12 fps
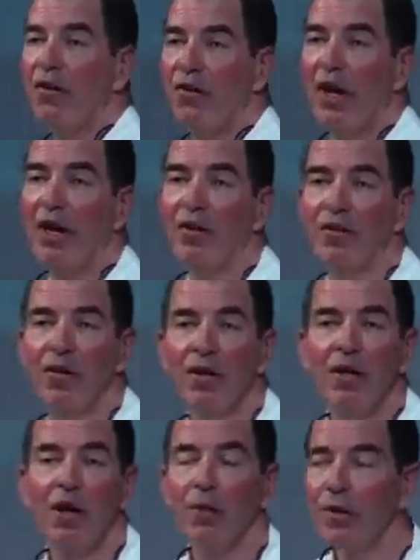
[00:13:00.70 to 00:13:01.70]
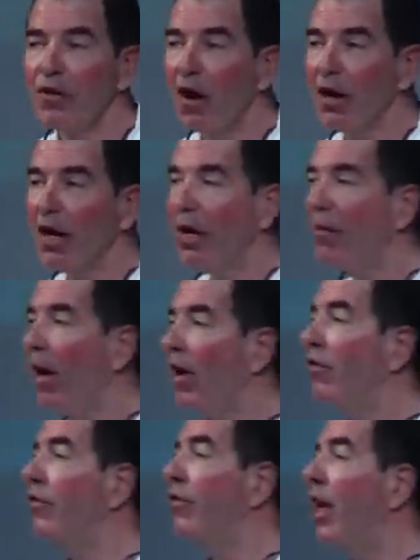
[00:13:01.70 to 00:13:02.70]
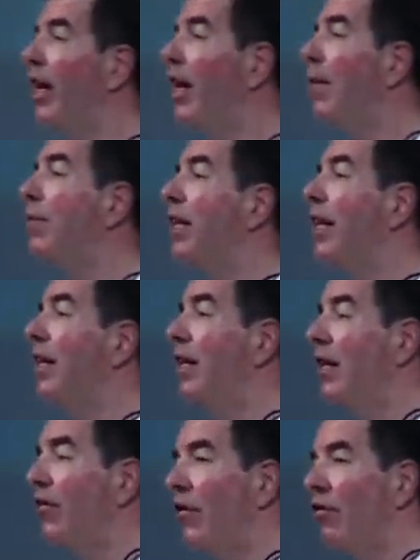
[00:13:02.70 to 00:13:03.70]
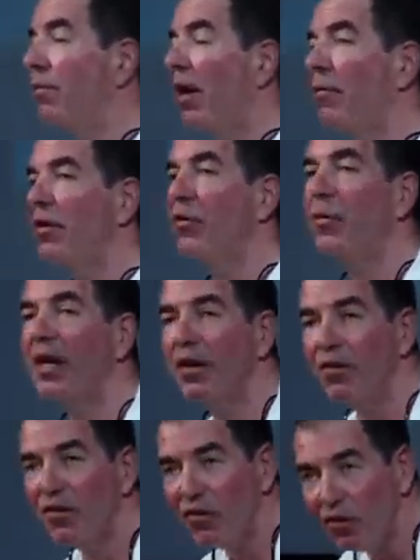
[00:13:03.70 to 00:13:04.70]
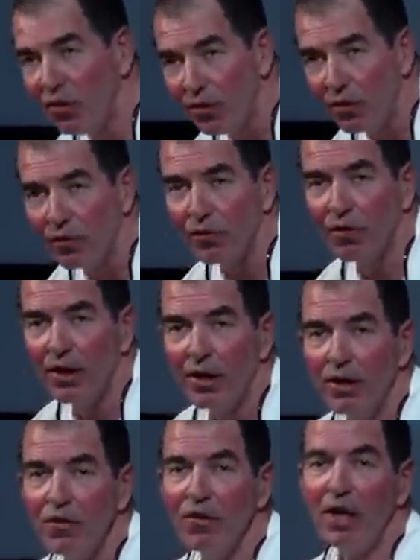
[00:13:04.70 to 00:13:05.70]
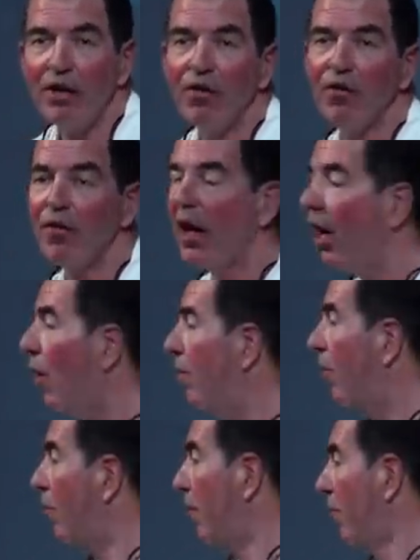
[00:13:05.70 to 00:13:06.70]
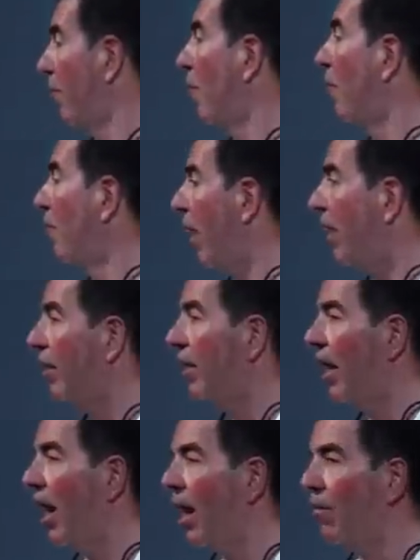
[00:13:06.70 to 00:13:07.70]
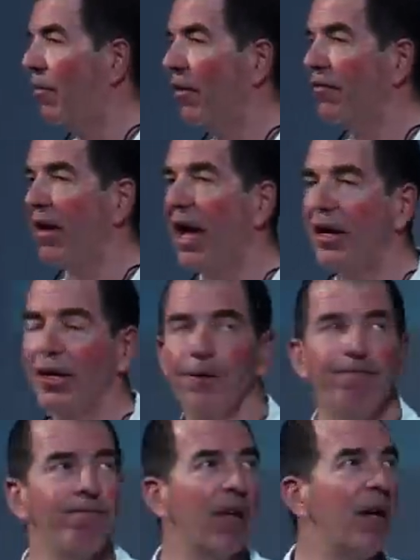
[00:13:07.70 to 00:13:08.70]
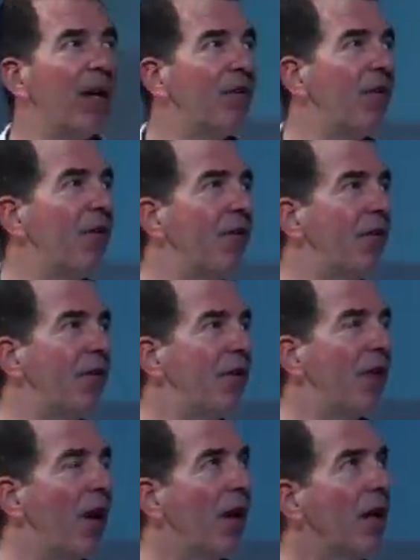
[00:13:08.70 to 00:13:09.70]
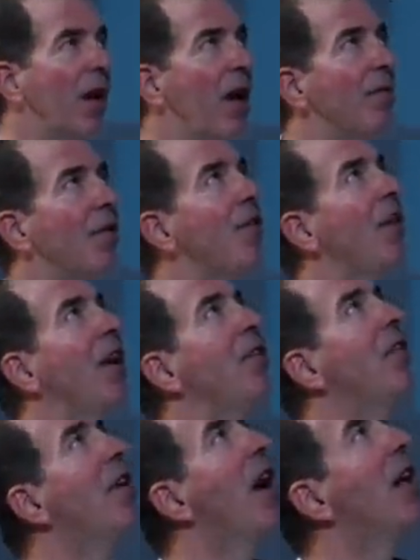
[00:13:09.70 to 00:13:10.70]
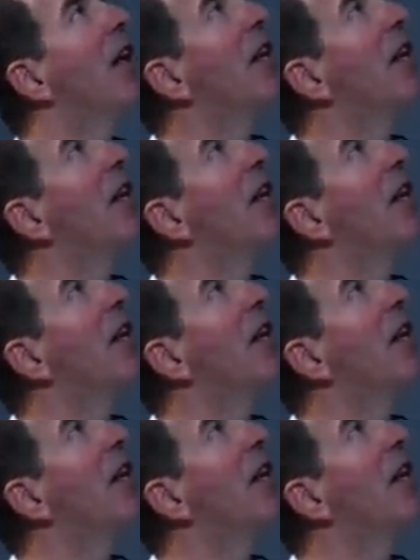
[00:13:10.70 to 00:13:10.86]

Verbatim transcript: a change? Are we talking about setting up the conditions by which we can choose changes that help us perform better and add more value? So this is the conversation that I